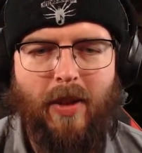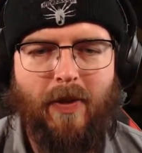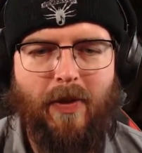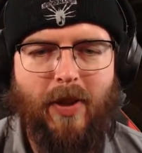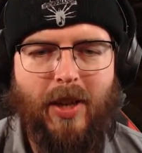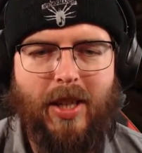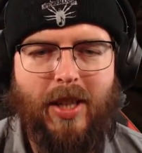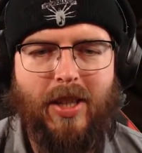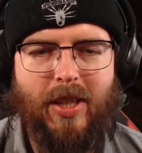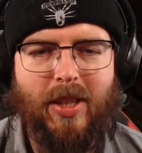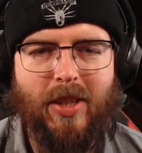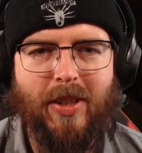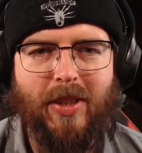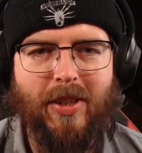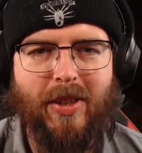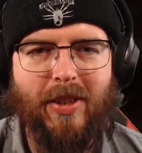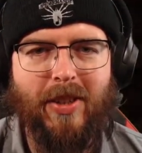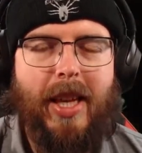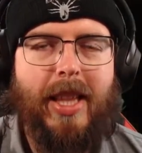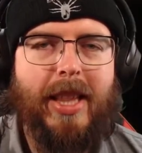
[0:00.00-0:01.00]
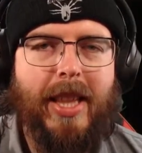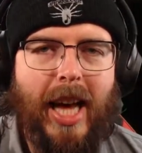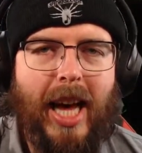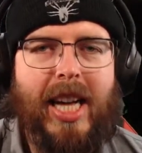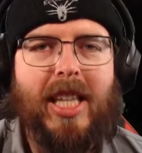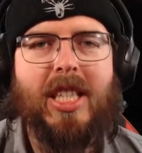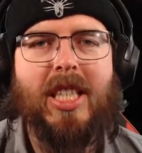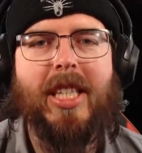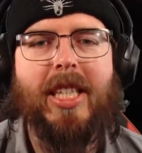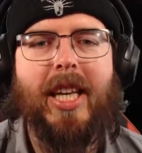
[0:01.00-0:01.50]
Fuck you.
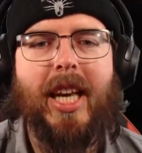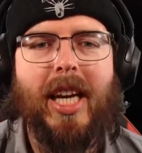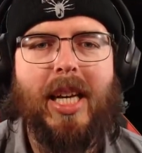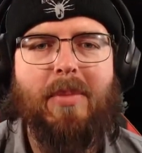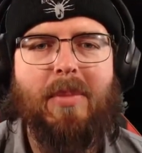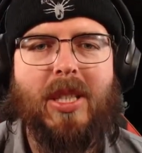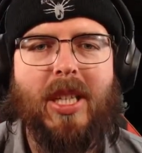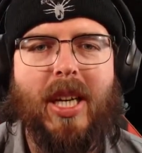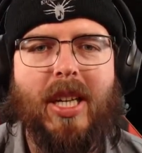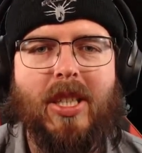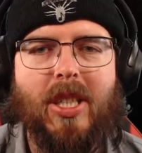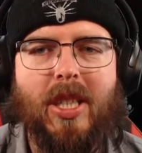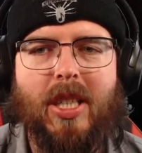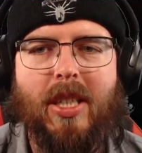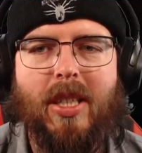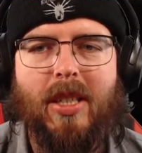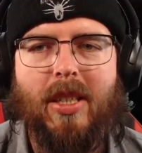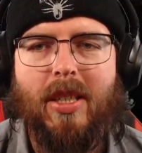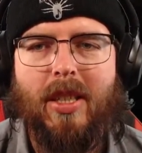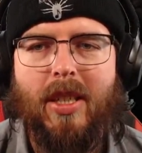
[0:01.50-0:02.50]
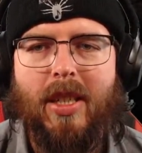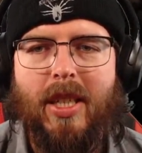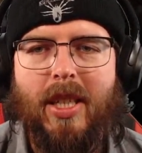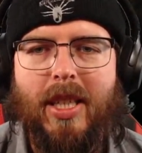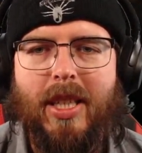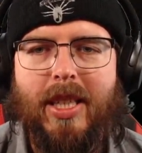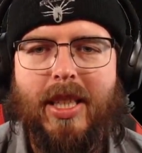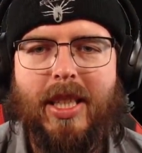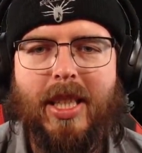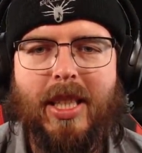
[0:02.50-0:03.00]
That's a game changer.
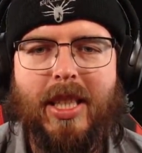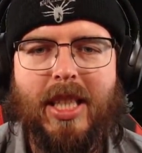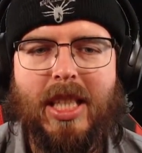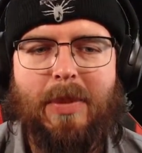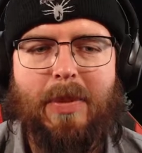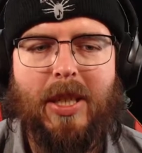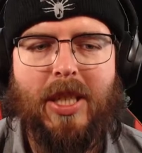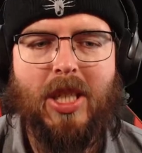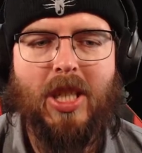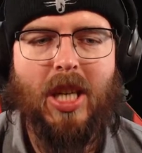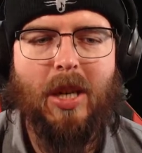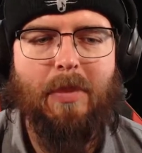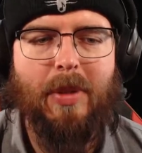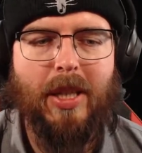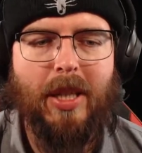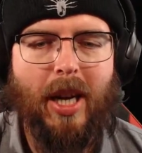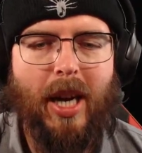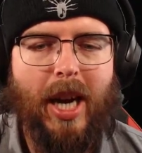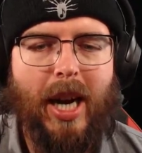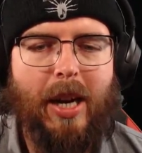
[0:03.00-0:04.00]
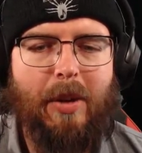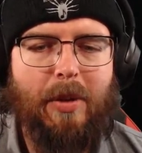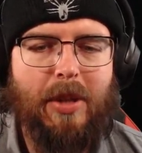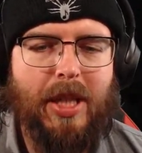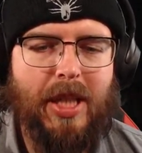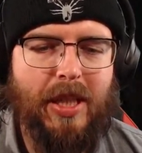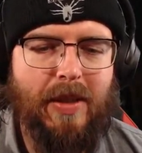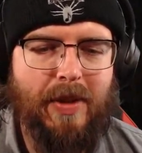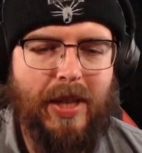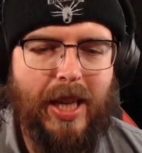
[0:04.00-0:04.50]
Didn't expect jumping. I would
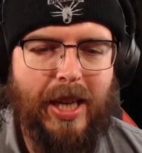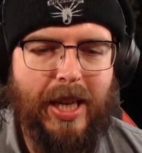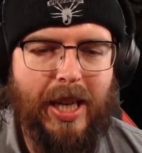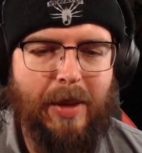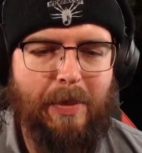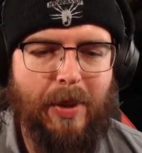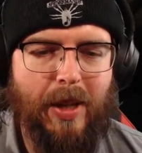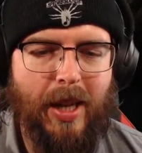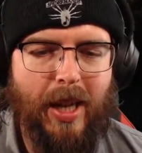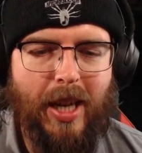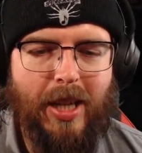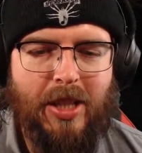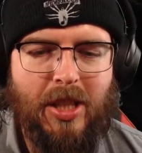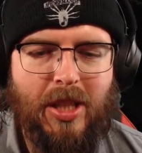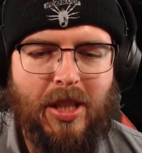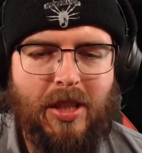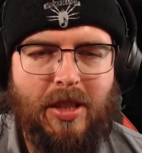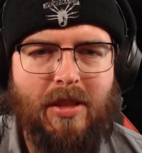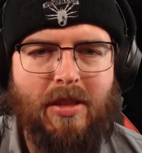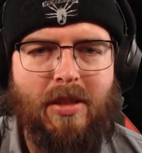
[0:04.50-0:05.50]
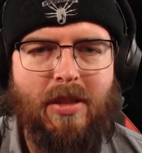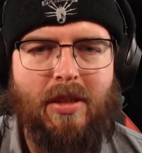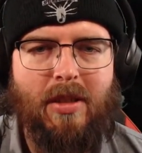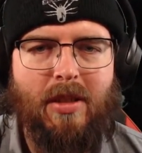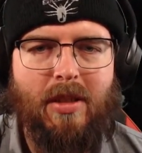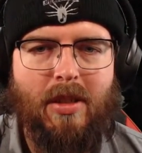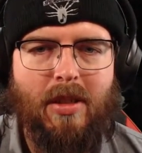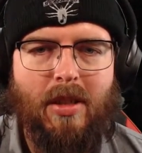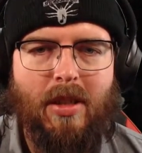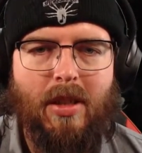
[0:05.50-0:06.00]
give that a plus.
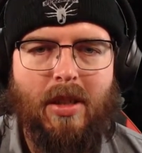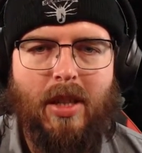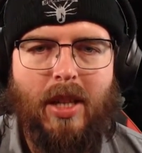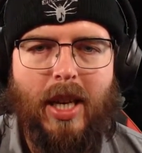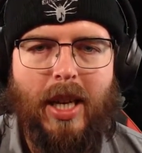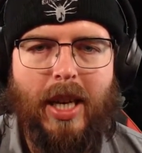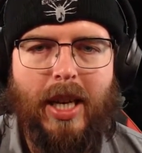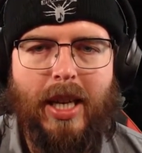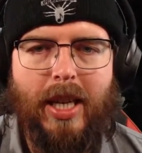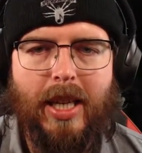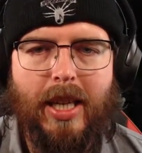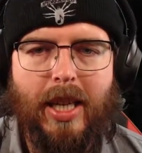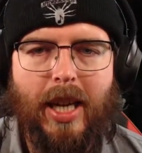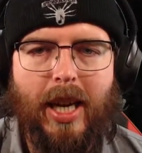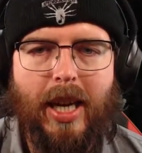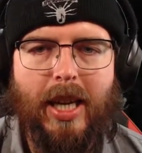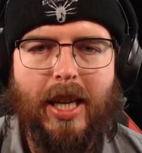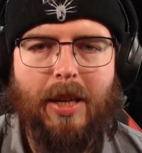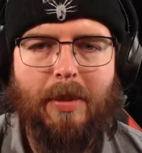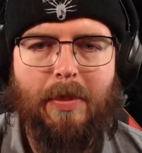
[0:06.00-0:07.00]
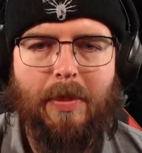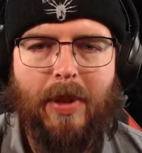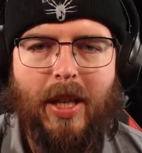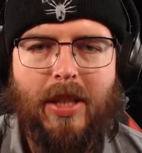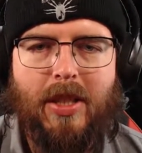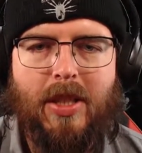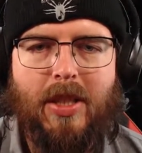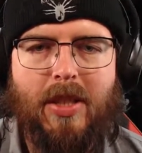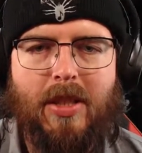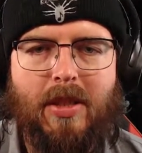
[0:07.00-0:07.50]
A, a
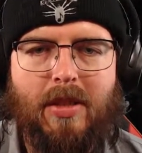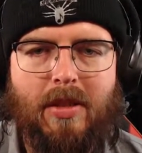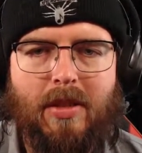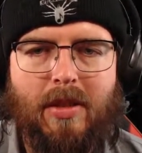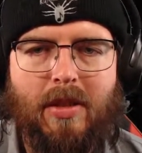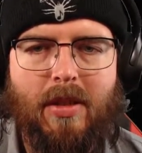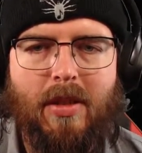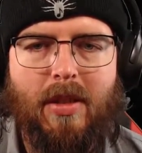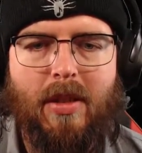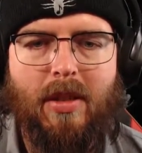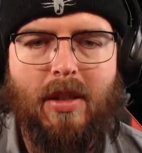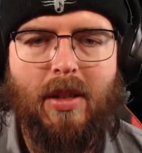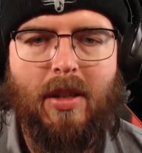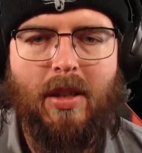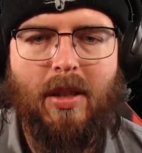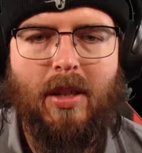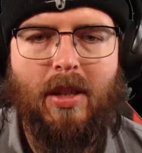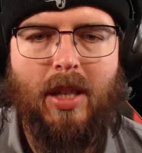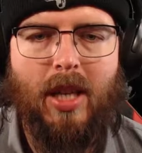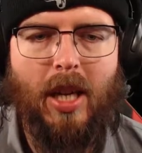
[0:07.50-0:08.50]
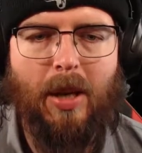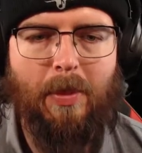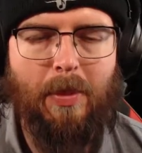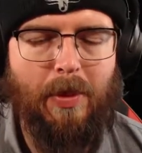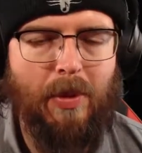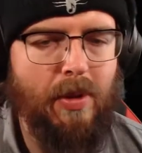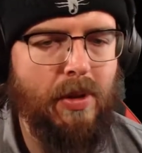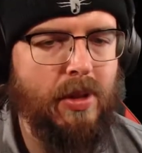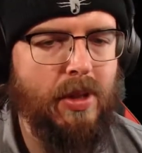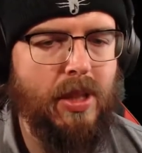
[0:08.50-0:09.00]
plus.
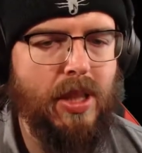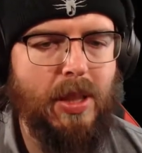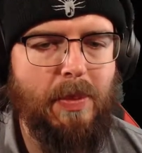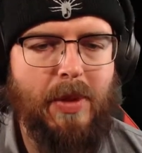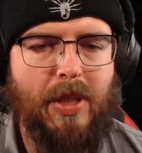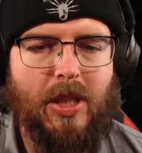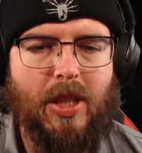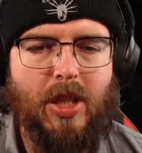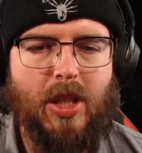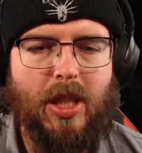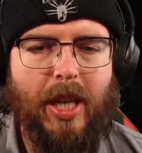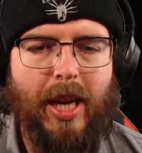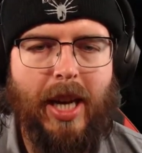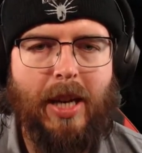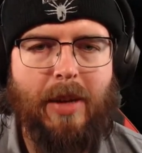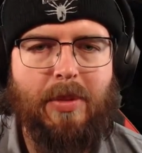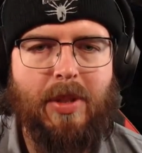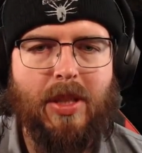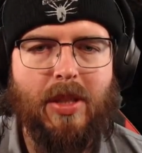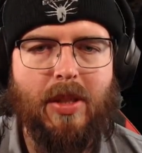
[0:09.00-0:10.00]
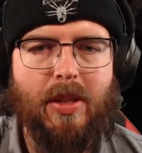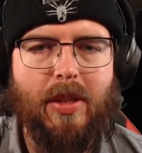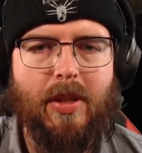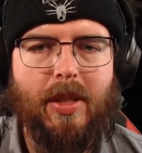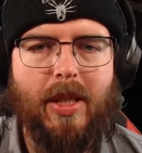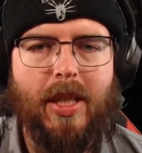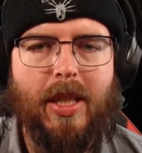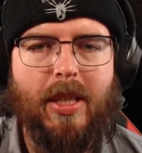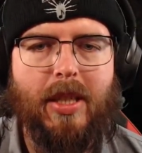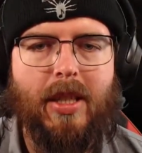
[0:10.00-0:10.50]
Applaud this message,
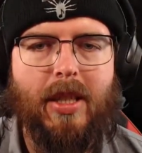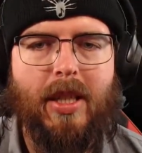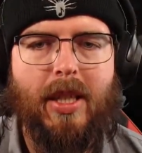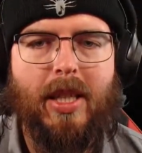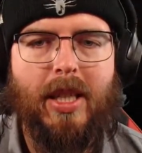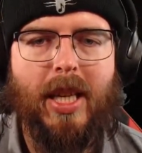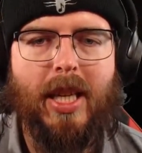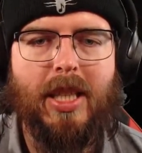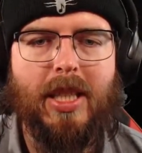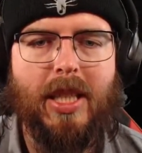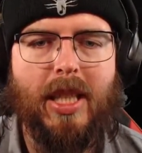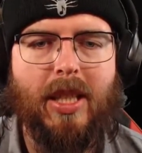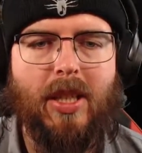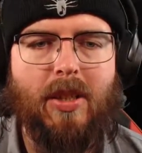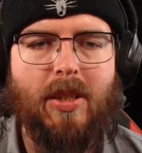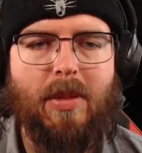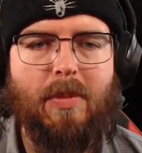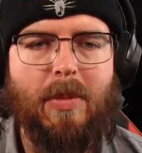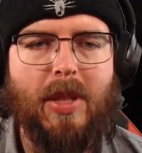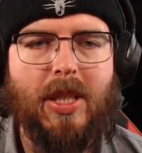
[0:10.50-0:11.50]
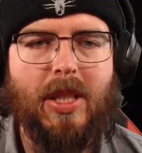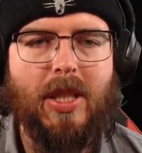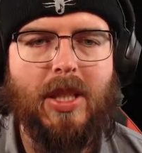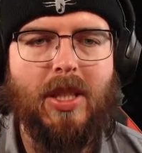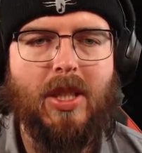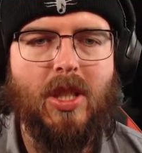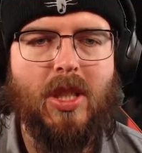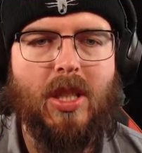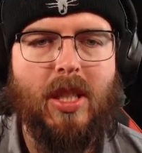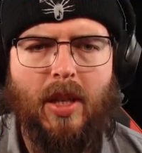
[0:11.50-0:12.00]
absolutely. That is a good
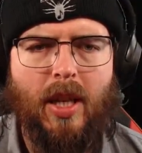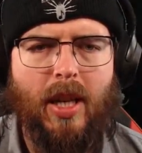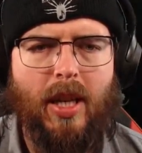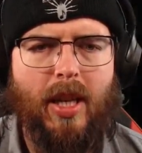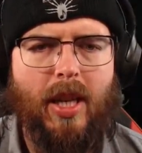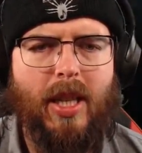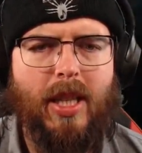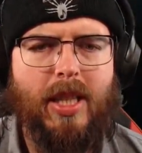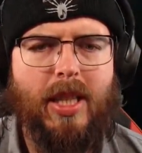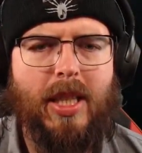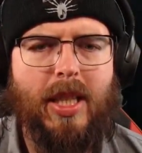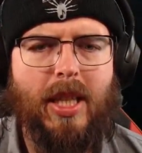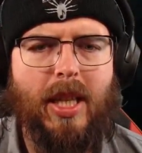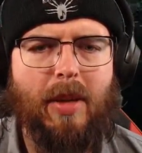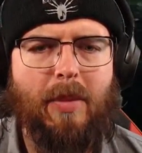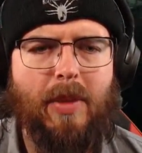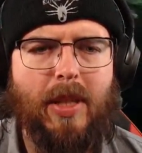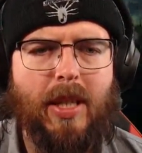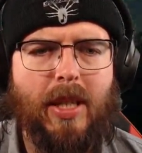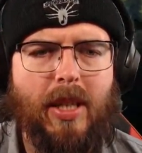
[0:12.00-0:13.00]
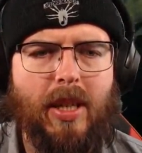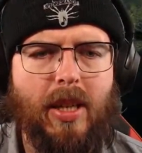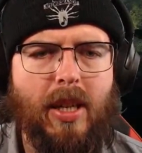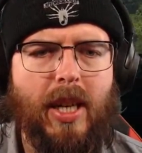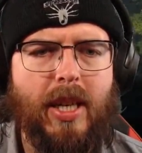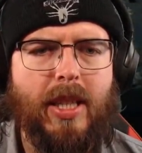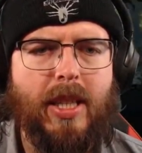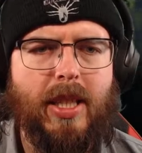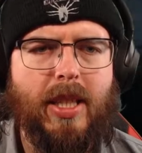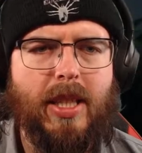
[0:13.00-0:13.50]
message. I'd like to get up there.
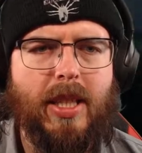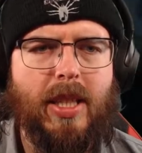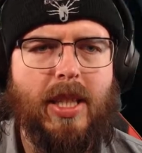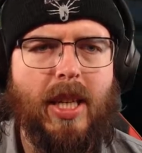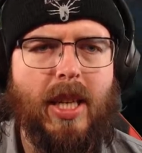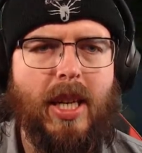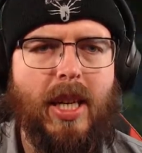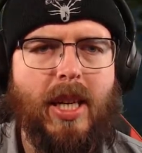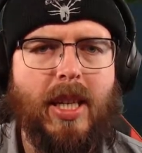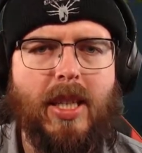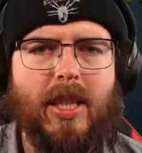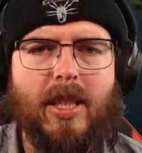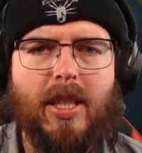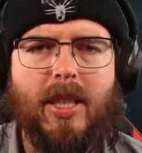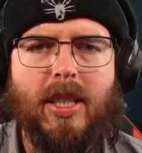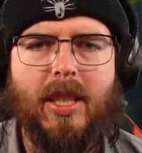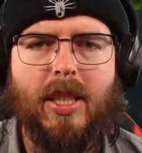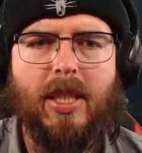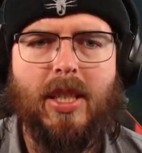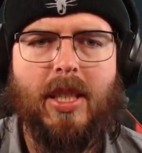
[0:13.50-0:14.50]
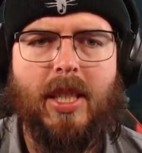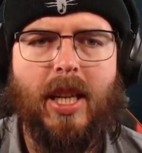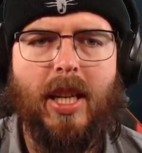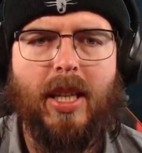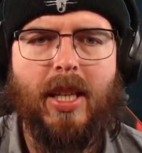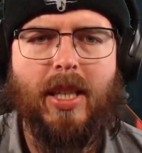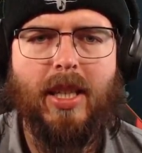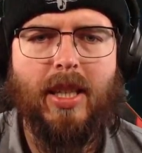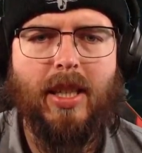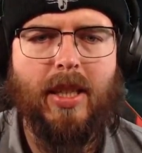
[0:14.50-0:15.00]
I think this guy is, is
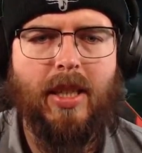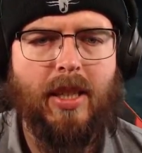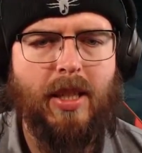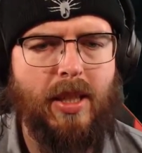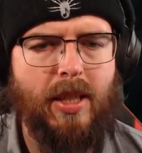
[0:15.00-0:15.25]
telling